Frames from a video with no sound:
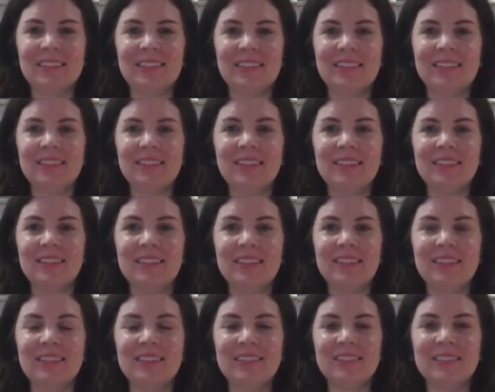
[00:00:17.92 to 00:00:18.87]

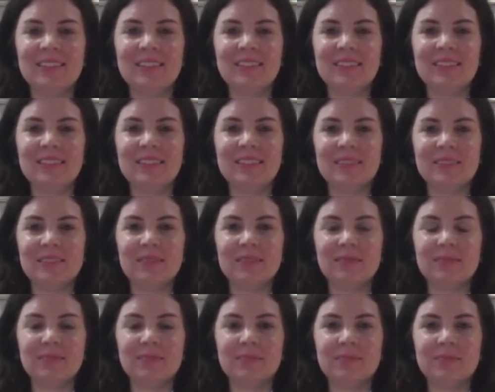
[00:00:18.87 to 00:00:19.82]

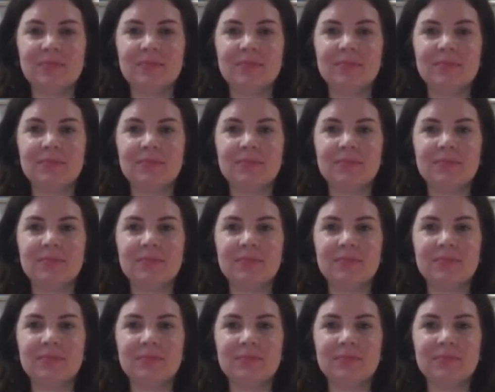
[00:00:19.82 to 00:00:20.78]

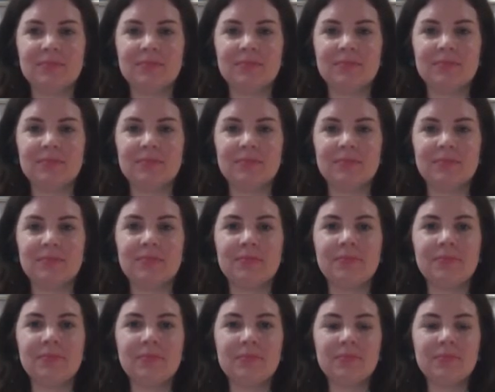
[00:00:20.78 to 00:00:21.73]

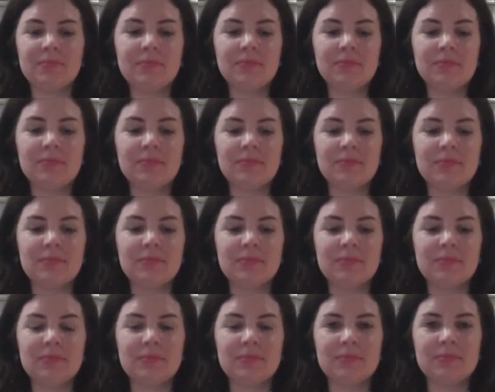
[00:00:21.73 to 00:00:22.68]

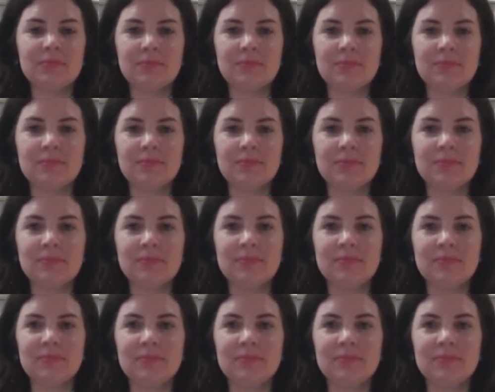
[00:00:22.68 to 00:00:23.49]
No words are spoken by the person on screen.